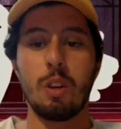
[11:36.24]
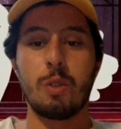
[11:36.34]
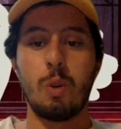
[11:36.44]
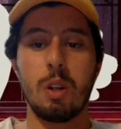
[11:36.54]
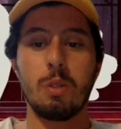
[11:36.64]
of
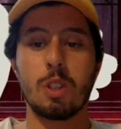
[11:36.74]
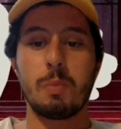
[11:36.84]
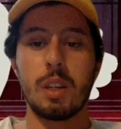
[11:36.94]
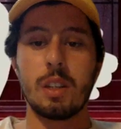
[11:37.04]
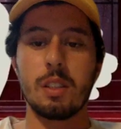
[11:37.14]
quotes,
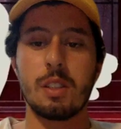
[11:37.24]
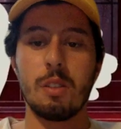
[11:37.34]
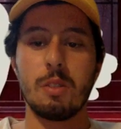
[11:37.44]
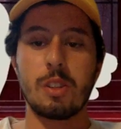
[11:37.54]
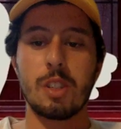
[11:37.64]
because
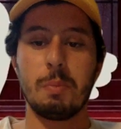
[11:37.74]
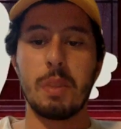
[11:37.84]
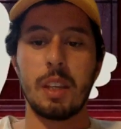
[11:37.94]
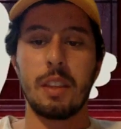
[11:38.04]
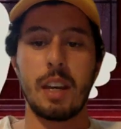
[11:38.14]
those are
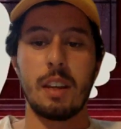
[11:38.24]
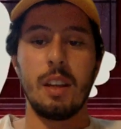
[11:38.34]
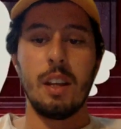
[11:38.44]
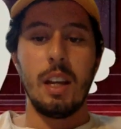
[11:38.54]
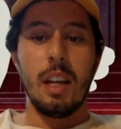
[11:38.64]
something that,
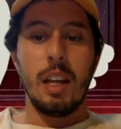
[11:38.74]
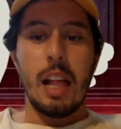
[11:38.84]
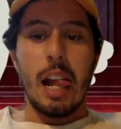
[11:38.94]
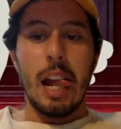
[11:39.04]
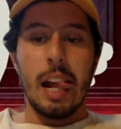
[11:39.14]

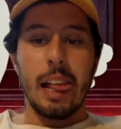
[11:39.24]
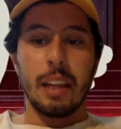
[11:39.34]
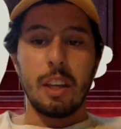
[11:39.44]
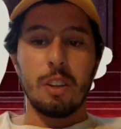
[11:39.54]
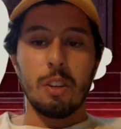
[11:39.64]

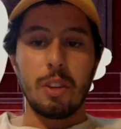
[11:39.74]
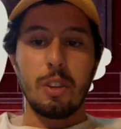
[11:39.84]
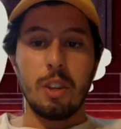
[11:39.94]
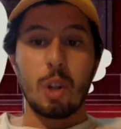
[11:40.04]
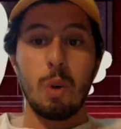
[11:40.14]

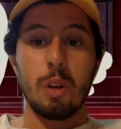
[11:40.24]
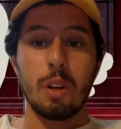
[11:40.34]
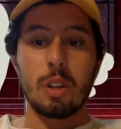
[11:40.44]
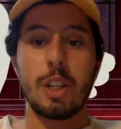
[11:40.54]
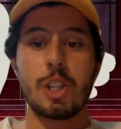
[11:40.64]
the quote
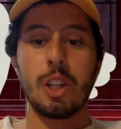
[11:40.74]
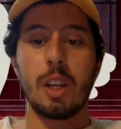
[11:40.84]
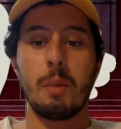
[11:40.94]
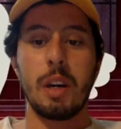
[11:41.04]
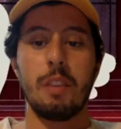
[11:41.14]

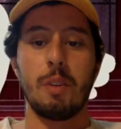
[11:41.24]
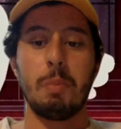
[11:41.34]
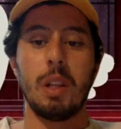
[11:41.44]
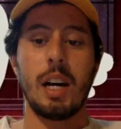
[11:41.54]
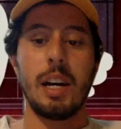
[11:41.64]
originally might have
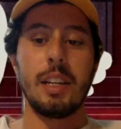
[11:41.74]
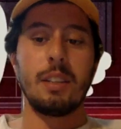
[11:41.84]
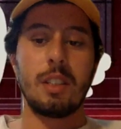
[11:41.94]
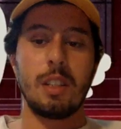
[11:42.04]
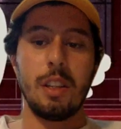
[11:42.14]

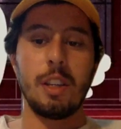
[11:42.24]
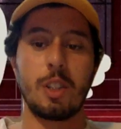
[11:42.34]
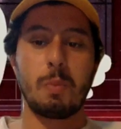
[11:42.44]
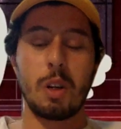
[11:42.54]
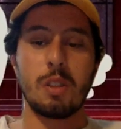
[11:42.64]
applied to
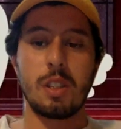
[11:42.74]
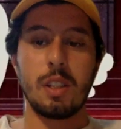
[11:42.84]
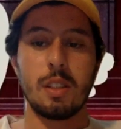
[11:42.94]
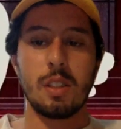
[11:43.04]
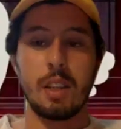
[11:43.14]
this
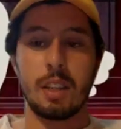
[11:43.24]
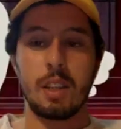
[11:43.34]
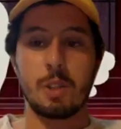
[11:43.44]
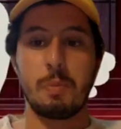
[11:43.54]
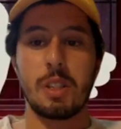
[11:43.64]
person's like
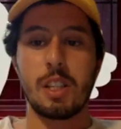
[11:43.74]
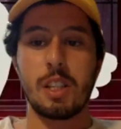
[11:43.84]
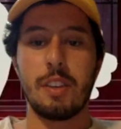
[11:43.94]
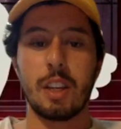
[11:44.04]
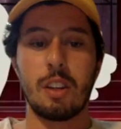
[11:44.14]

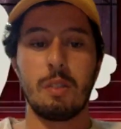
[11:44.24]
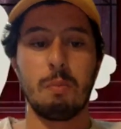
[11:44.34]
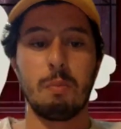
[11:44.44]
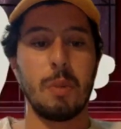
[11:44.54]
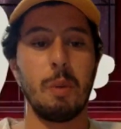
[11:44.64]
specific
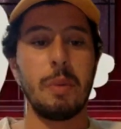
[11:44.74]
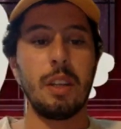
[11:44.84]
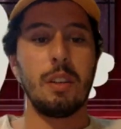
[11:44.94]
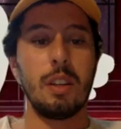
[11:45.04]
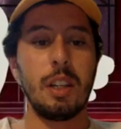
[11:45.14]

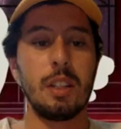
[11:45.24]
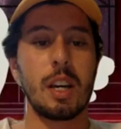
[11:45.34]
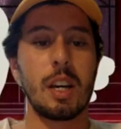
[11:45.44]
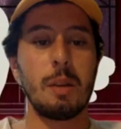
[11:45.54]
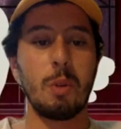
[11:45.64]
moment in
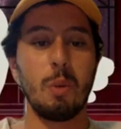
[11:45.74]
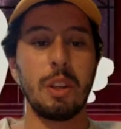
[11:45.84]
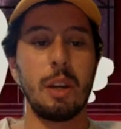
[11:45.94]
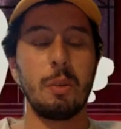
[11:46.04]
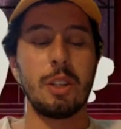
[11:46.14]
time or what
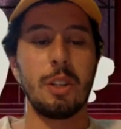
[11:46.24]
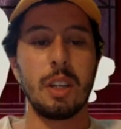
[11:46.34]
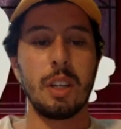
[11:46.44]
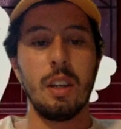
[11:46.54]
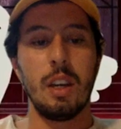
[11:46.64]
they were
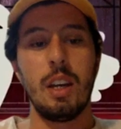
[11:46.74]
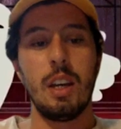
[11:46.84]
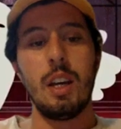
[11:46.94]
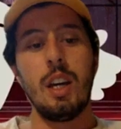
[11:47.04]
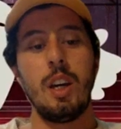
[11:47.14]
doing.
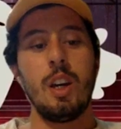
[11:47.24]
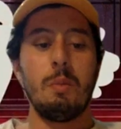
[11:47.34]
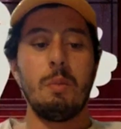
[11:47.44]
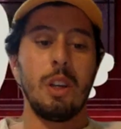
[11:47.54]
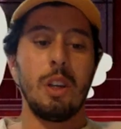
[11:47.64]

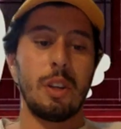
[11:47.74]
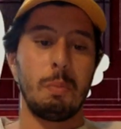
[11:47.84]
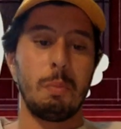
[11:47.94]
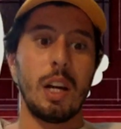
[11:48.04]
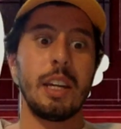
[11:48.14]
But you can
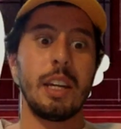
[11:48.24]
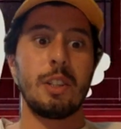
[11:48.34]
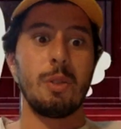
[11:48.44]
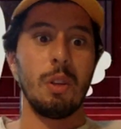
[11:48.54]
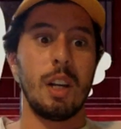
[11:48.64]
apply it
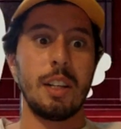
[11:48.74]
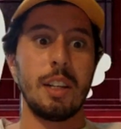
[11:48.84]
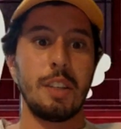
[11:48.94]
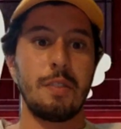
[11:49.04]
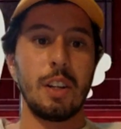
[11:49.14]
to a lot of
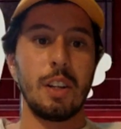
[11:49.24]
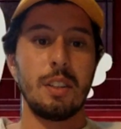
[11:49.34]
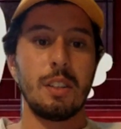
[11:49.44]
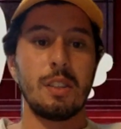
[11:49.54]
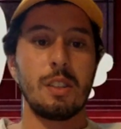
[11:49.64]
different
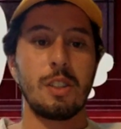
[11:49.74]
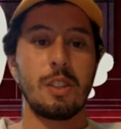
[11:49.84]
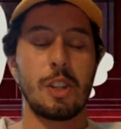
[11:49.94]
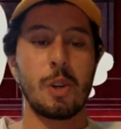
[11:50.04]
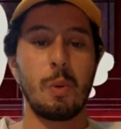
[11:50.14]

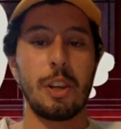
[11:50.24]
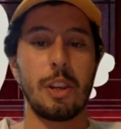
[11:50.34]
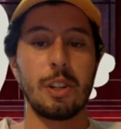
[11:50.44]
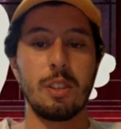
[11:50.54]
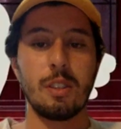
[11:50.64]

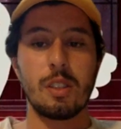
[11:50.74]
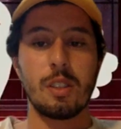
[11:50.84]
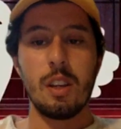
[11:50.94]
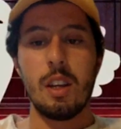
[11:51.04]
situations.